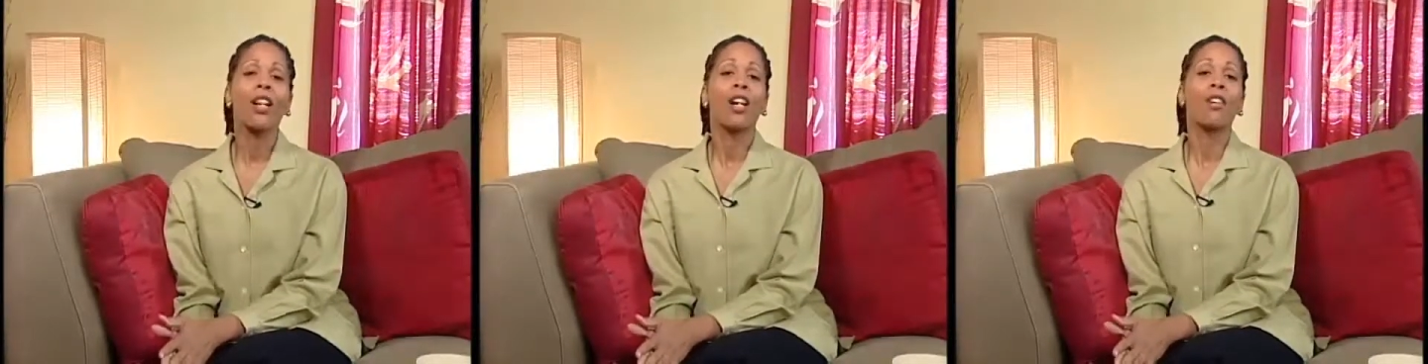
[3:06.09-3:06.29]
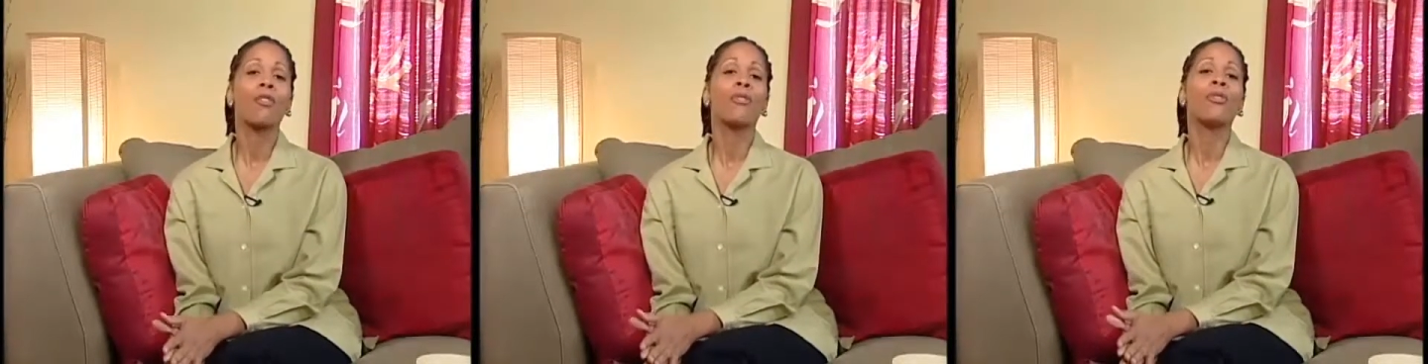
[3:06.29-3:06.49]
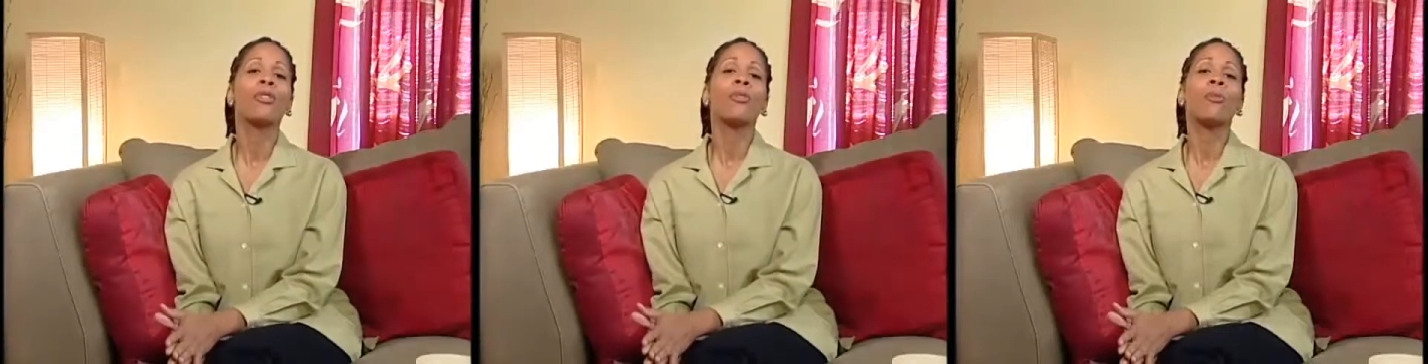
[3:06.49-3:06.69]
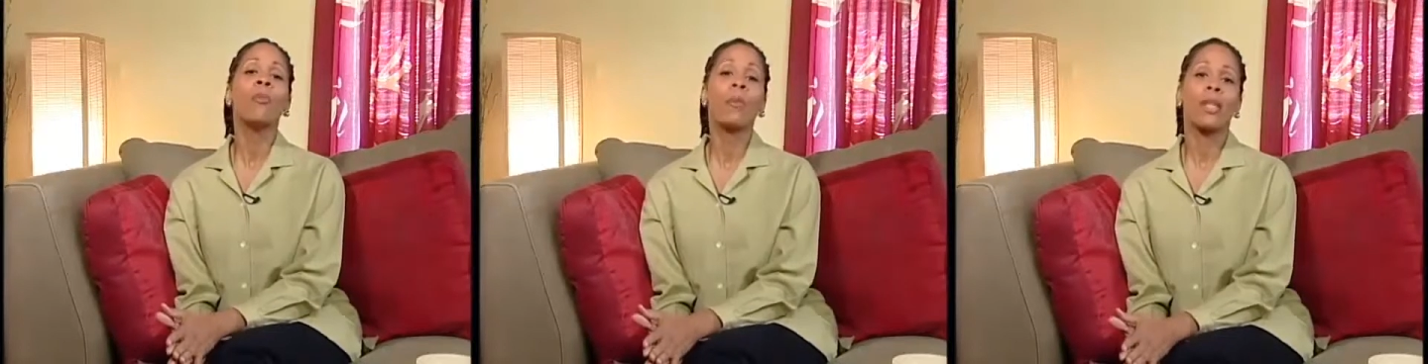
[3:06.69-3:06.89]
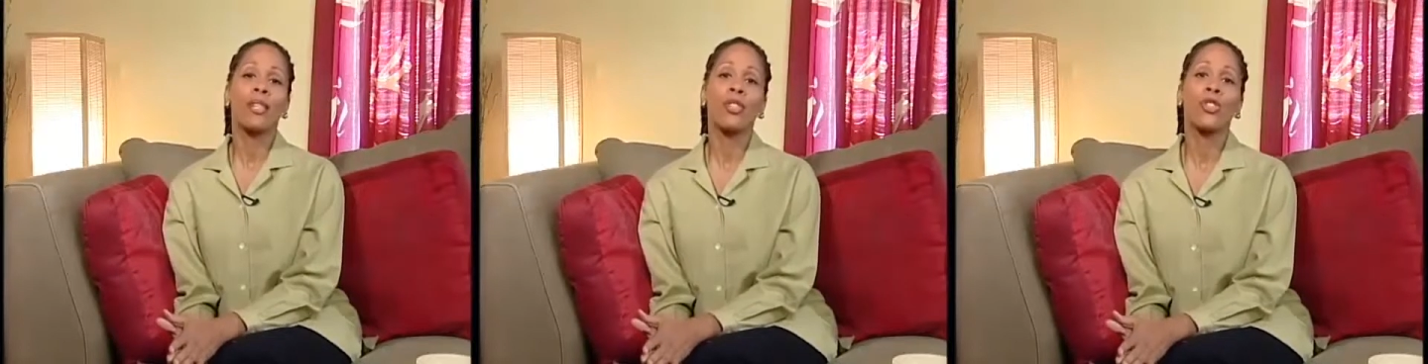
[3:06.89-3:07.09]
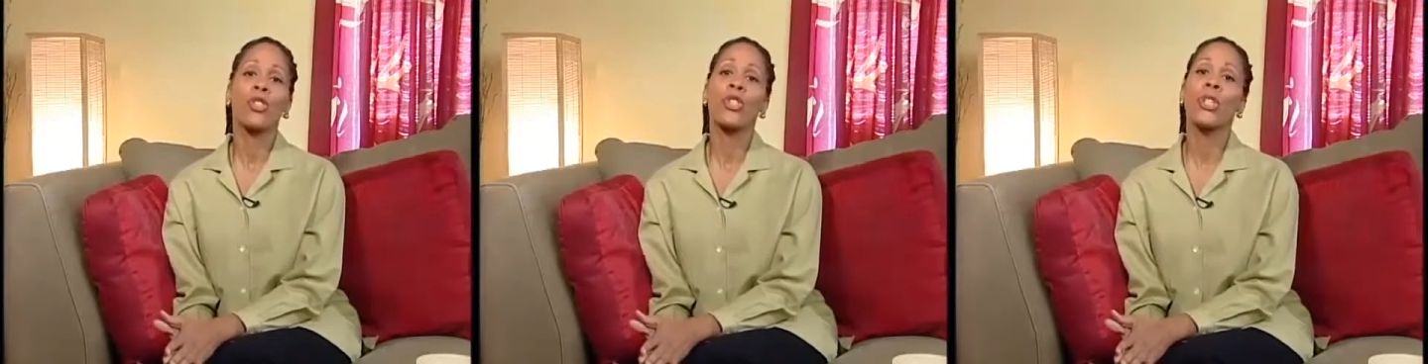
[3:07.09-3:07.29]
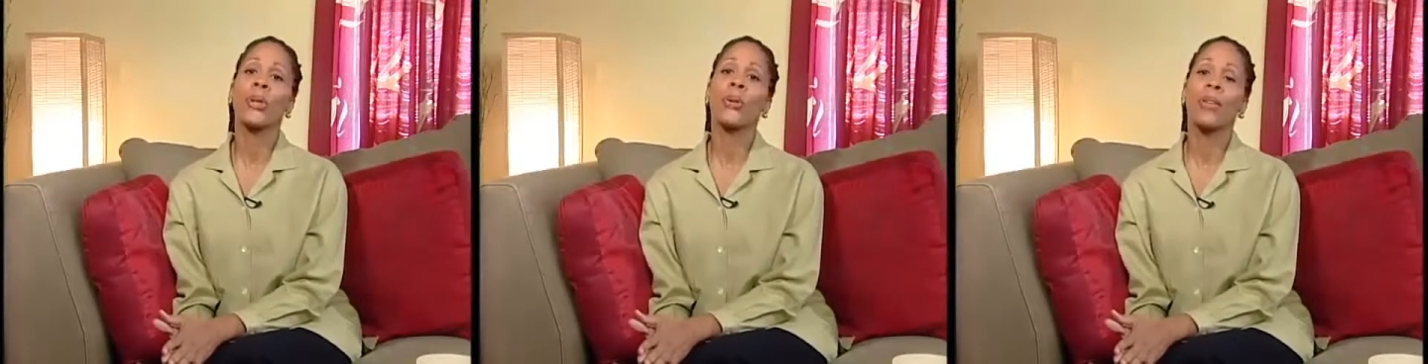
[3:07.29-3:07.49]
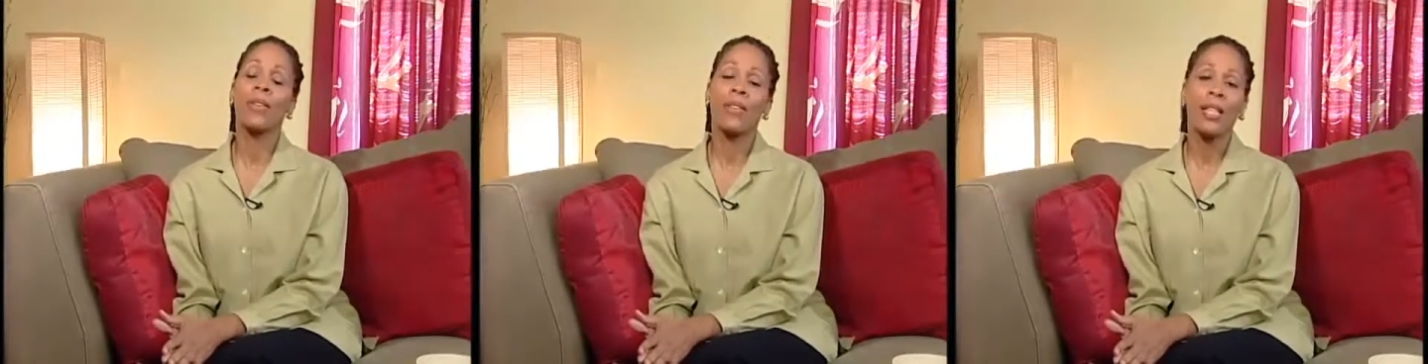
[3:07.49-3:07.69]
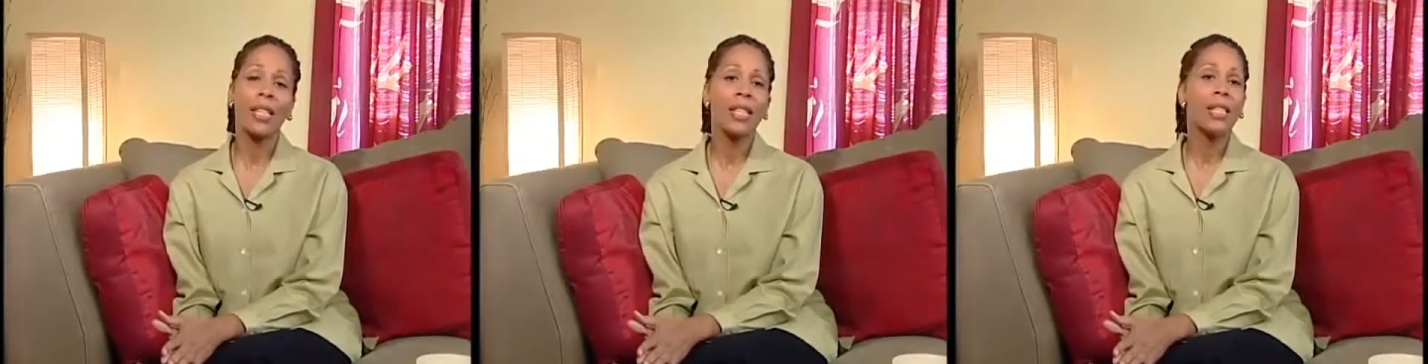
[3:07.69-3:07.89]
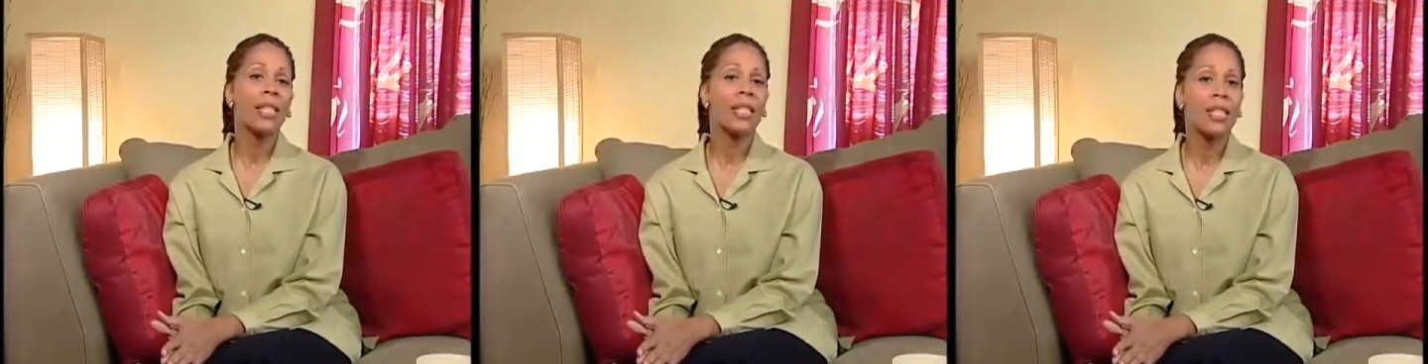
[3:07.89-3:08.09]
A few minutes sharing
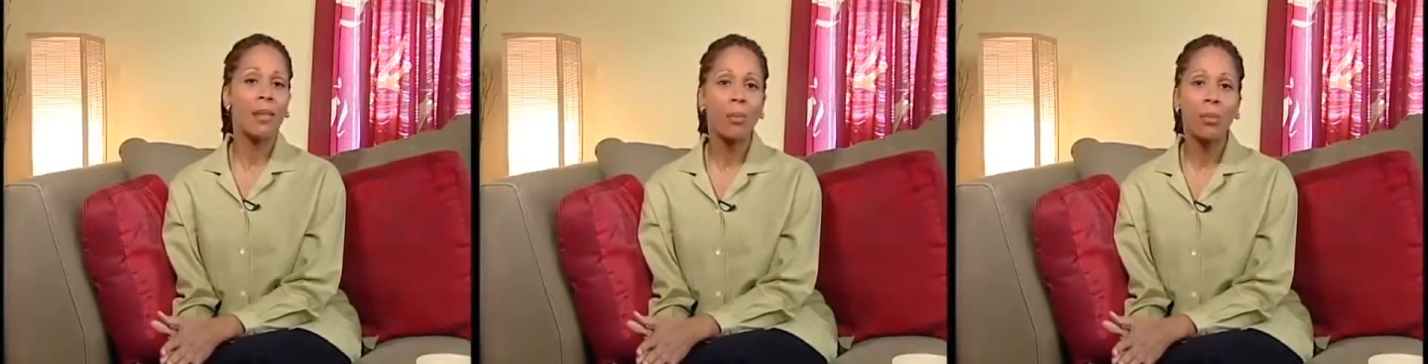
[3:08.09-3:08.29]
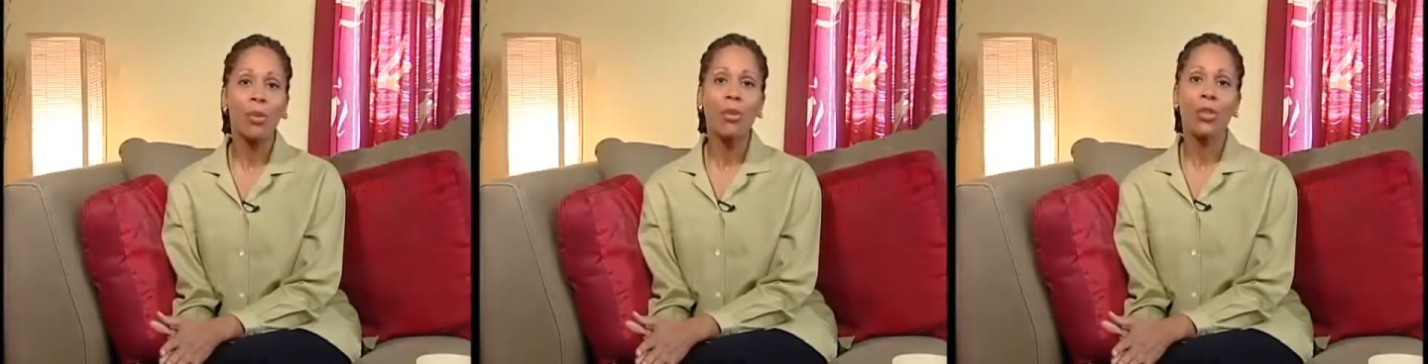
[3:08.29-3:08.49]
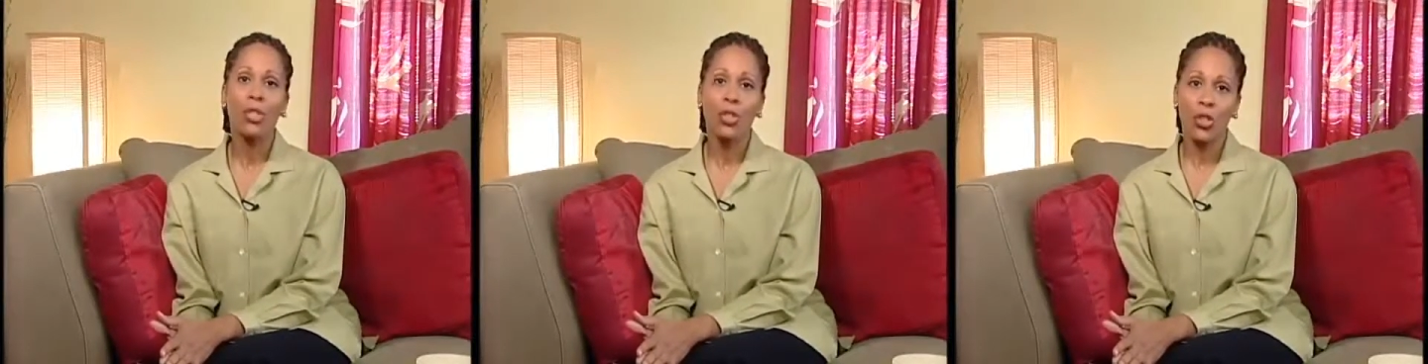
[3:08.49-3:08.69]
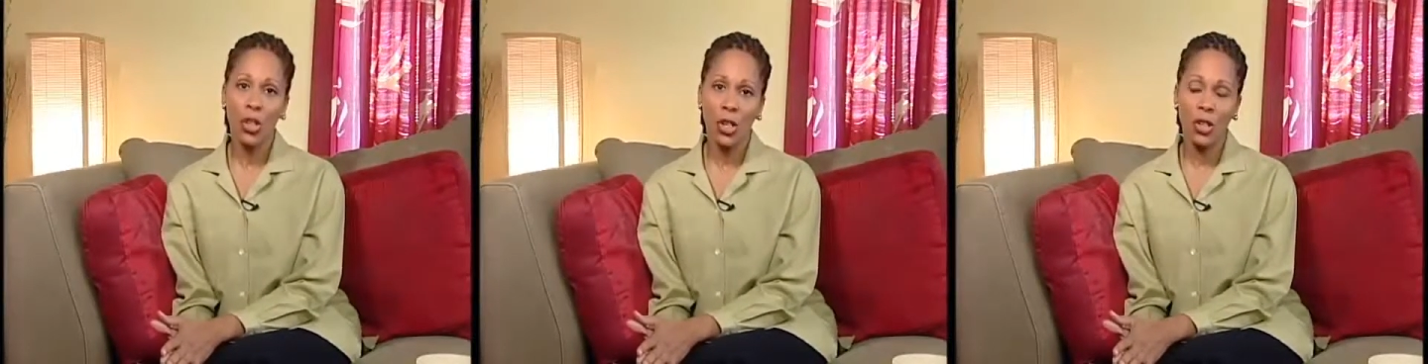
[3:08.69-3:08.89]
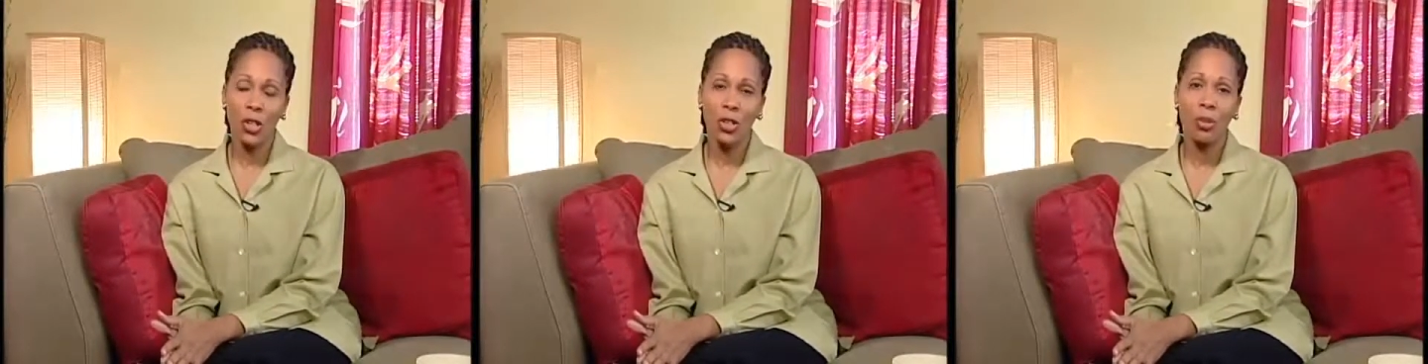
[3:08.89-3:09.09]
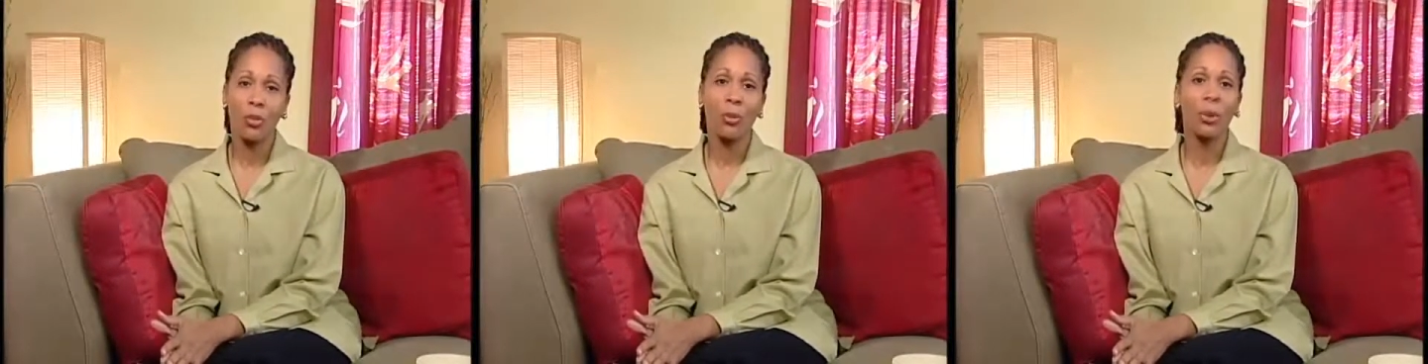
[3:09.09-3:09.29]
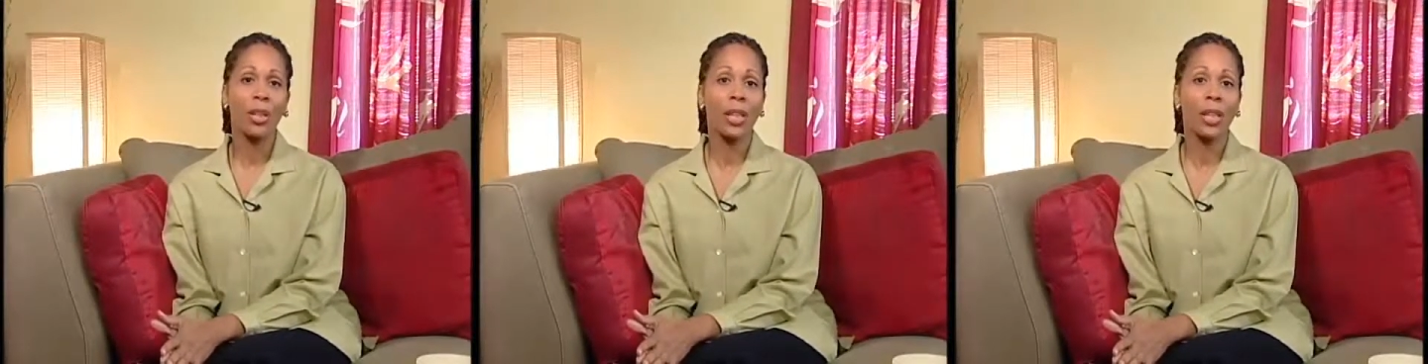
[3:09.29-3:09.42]
these simple suggestions for